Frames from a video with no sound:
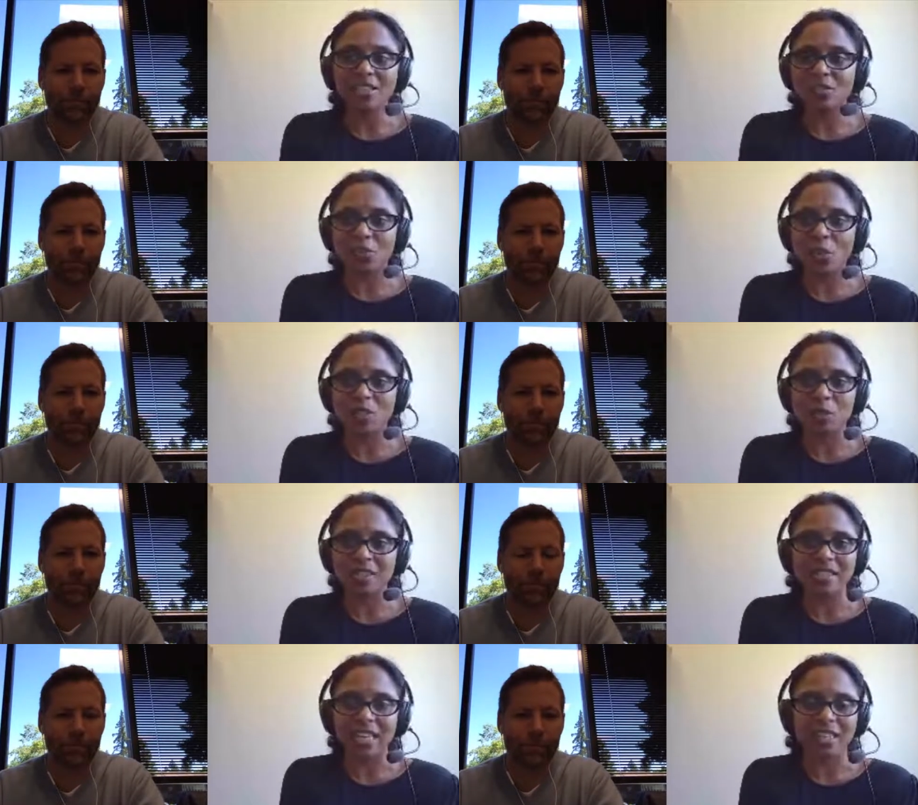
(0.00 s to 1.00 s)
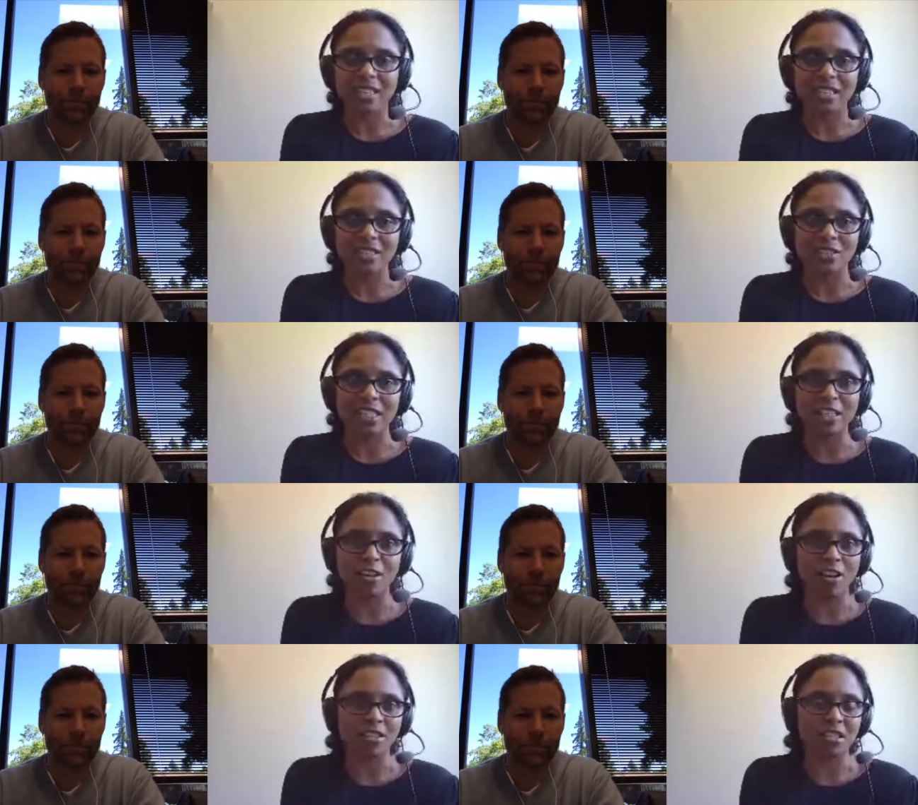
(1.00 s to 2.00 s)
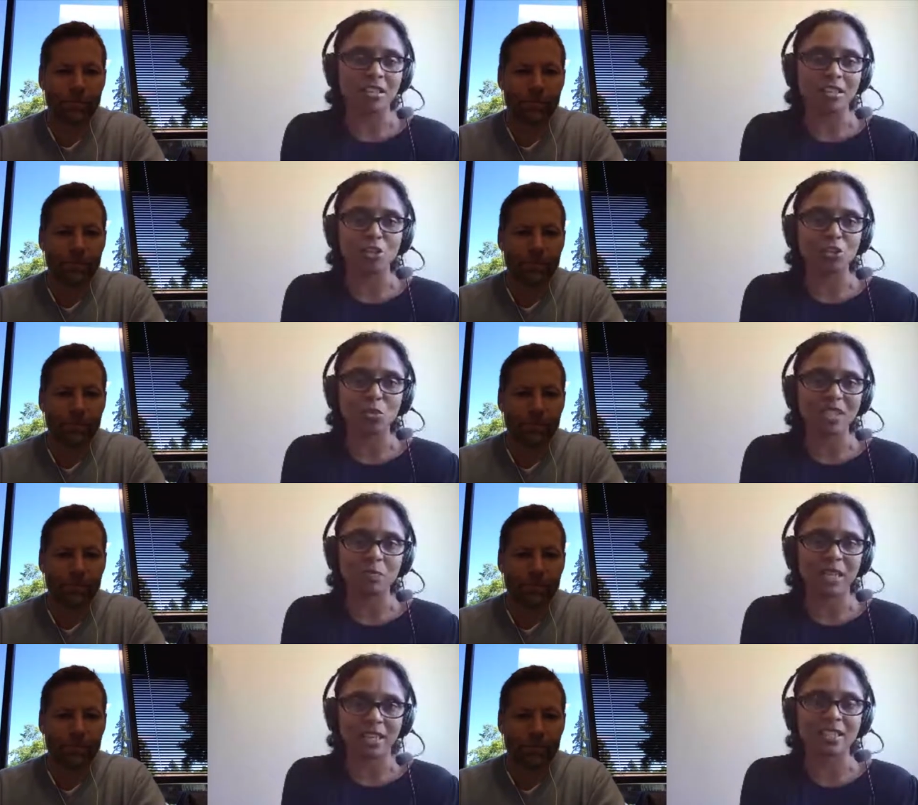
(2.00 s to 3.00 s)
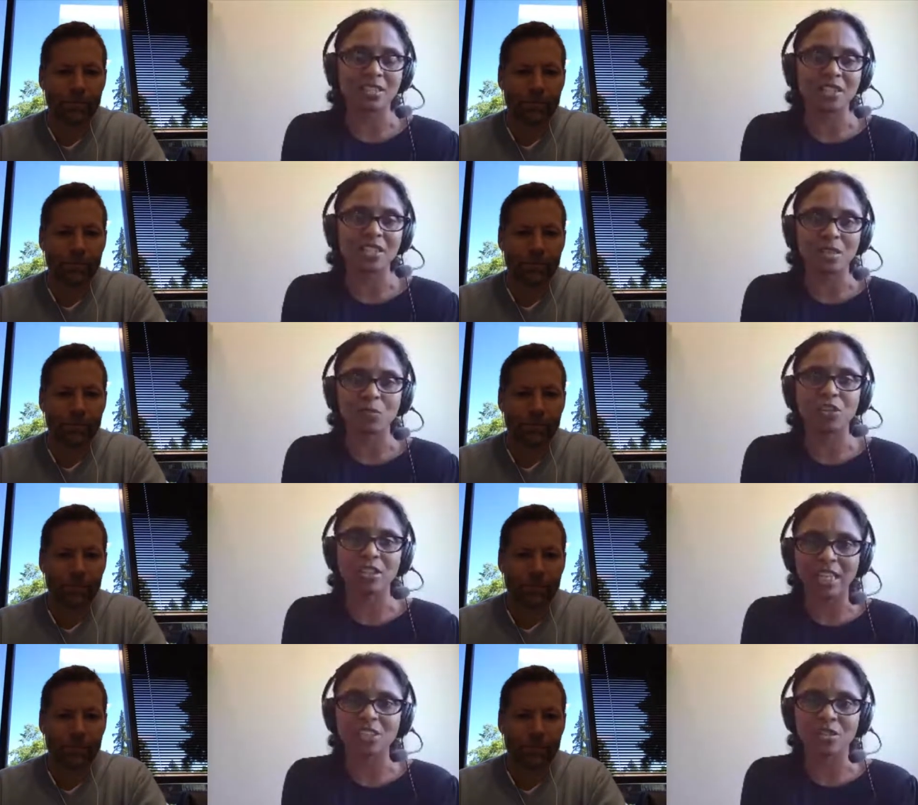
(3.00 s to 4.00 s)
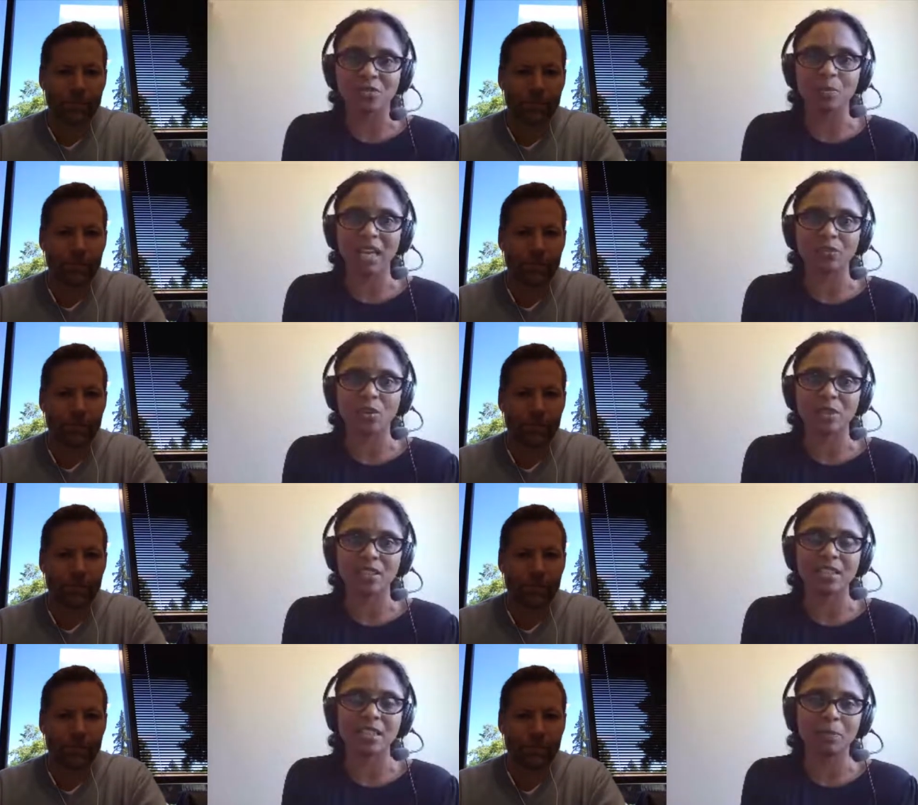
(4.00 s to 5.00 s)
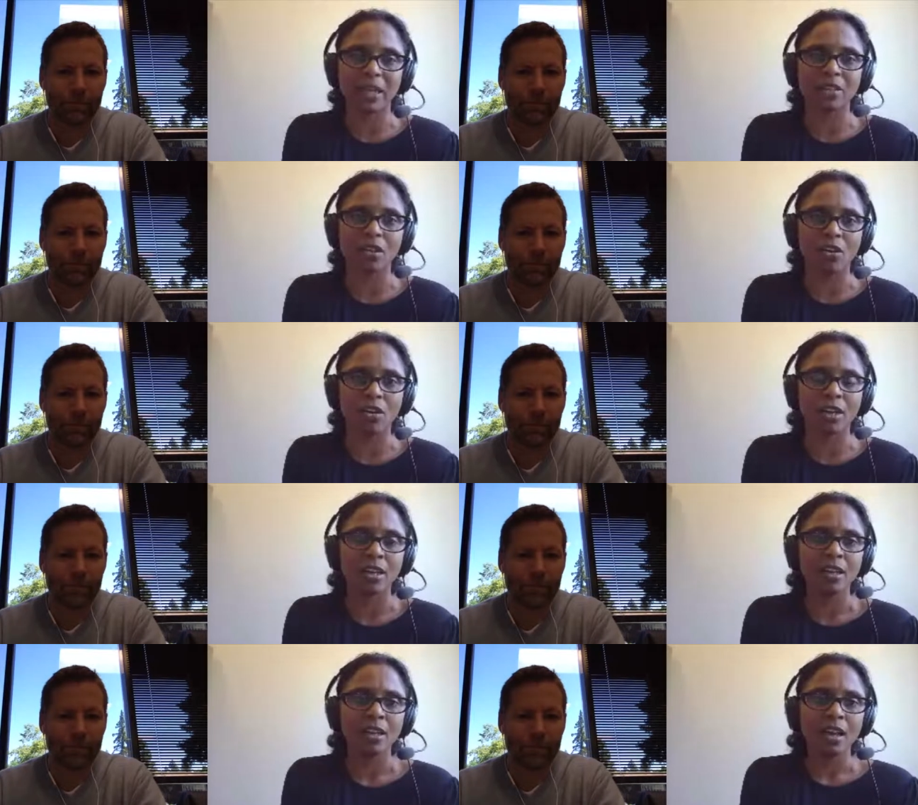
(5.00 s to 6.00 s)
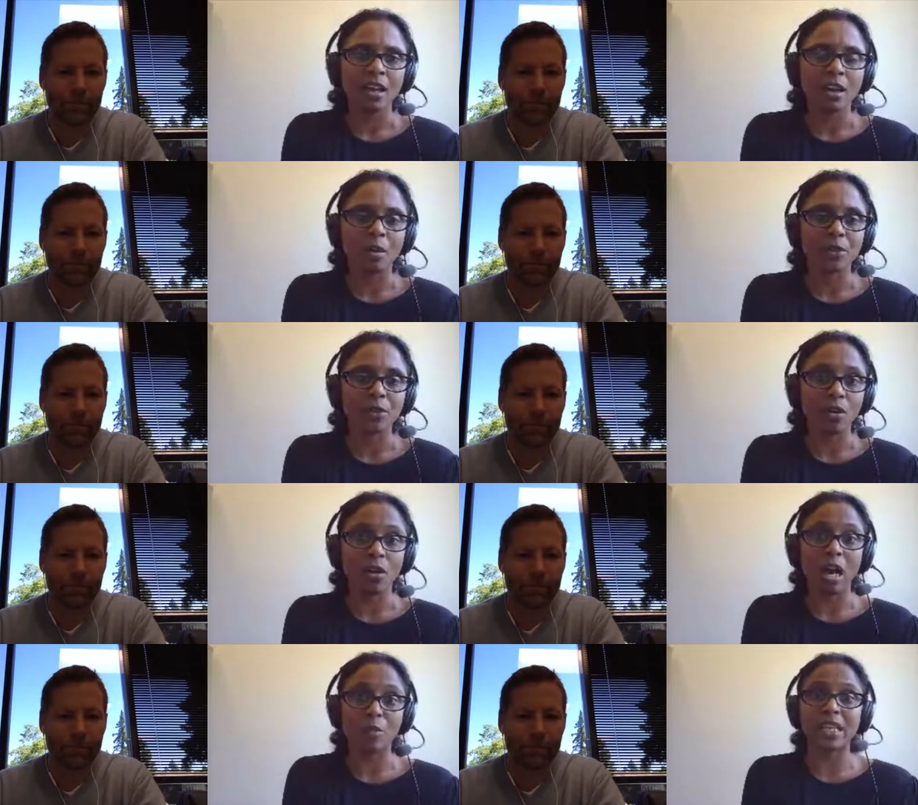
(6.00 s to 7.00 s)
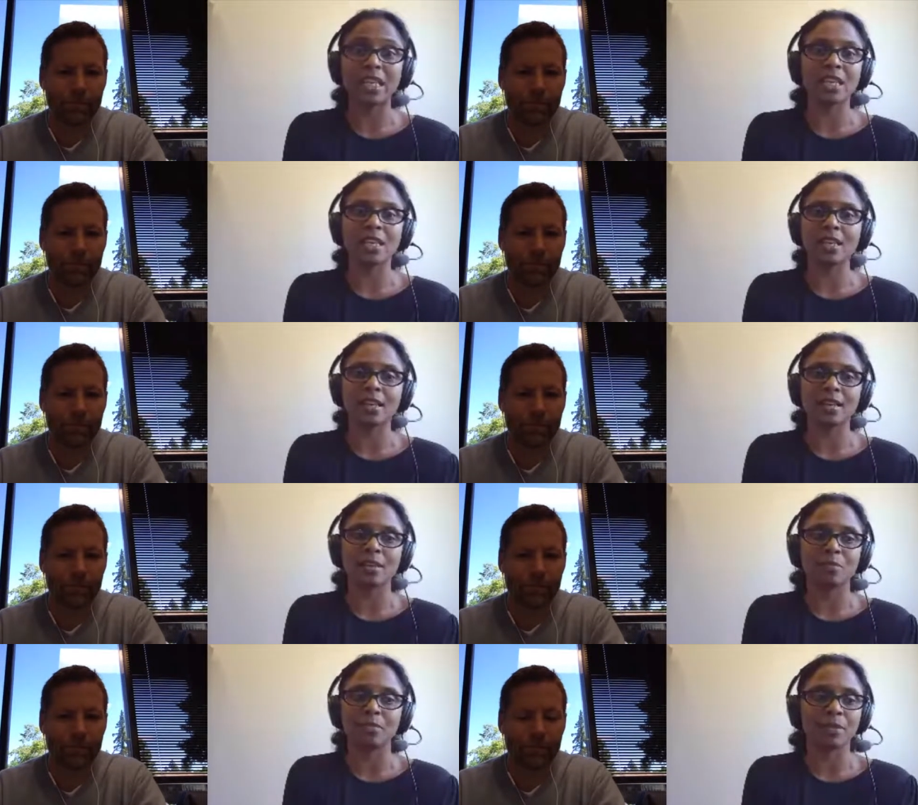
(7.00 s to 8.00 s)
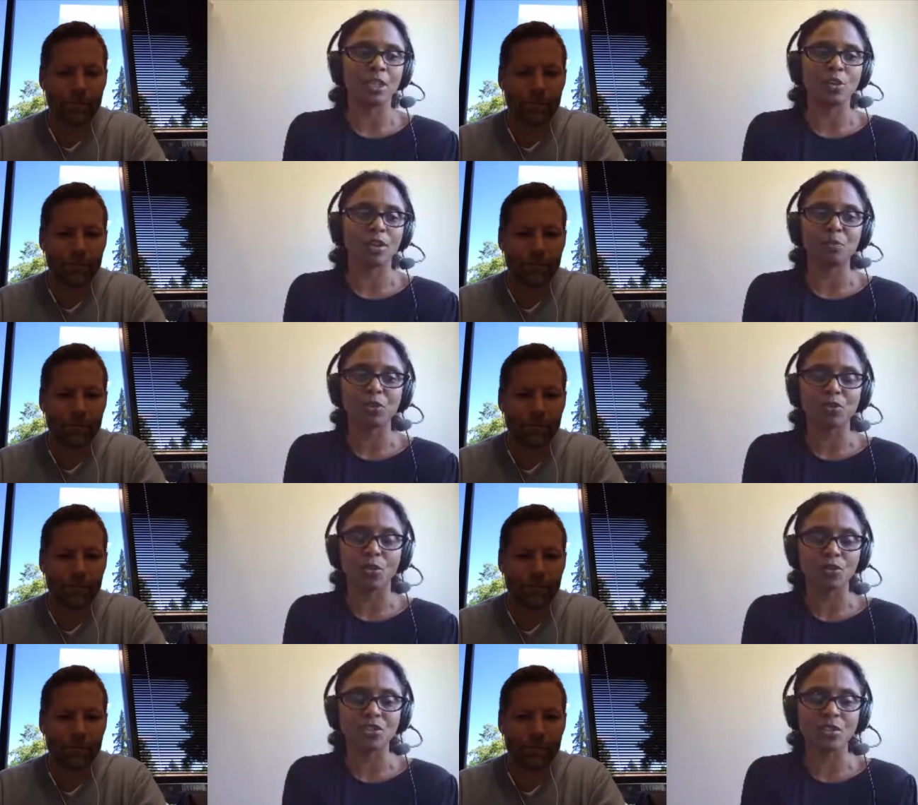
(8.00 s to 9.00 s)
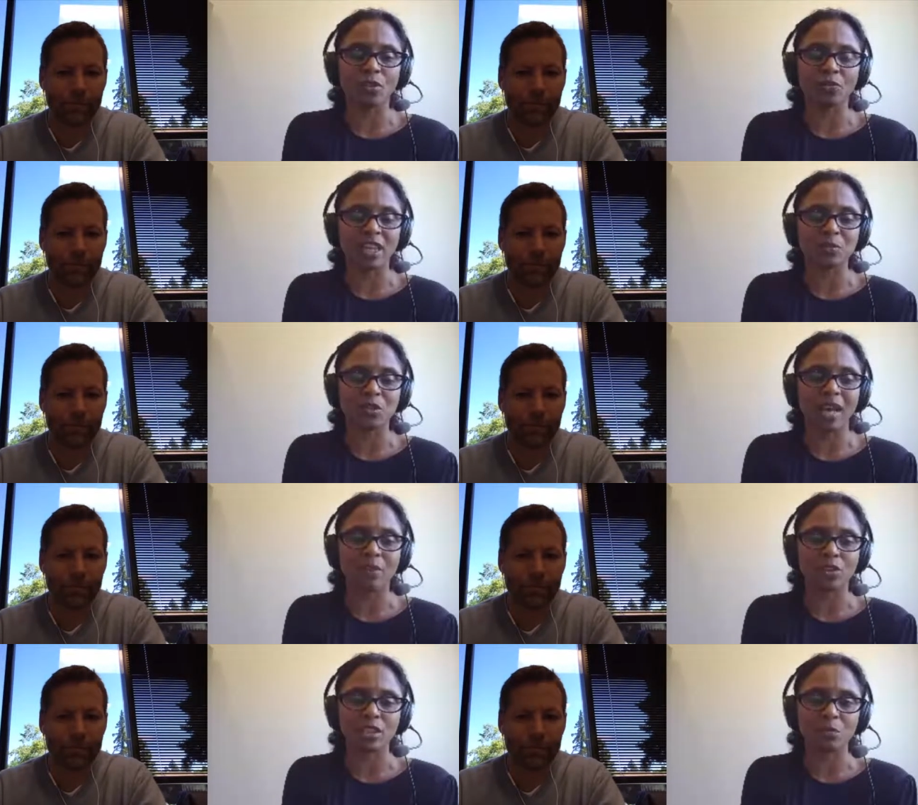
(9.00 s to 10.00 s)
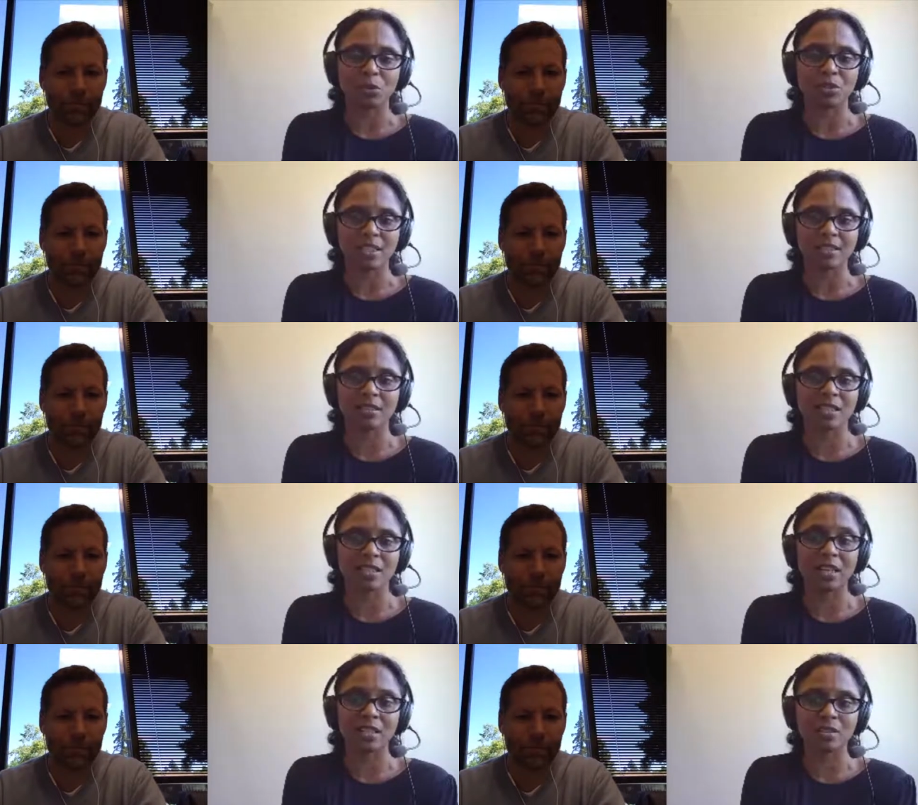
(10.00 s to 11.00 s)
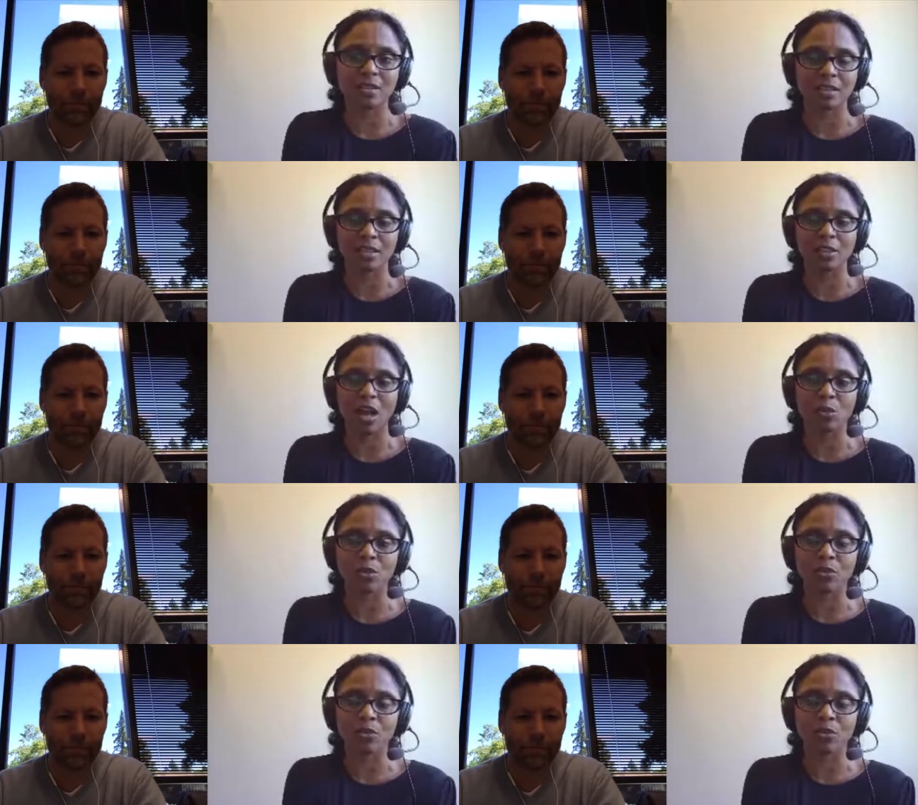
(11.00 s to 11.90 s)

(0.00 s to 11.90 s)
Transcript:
Speaker 1: of rows per second is really not uh, new to us because of the distributed nature of the platform. It's going to depend on um, you know how many uh, you know compute nodes or VMs you have on the compute cluster, as well as the you know how you